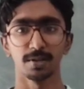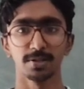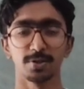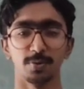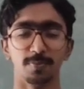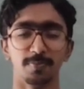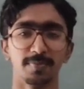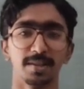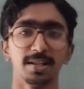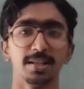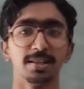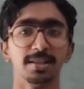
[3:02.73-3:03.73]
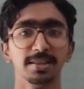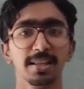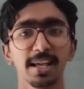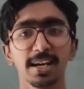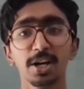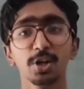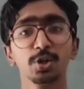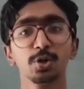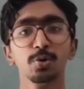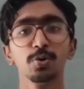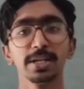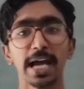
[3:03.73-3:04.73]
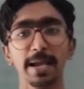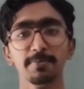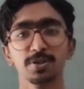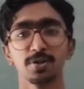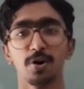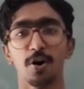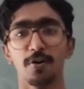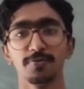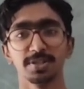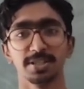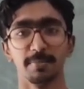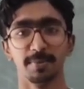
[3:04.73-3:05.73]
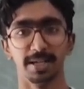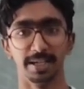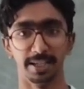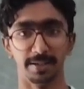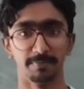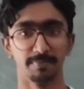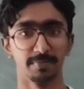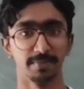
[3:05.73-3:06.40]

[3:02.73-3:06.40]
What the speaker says: So there are two types of stability.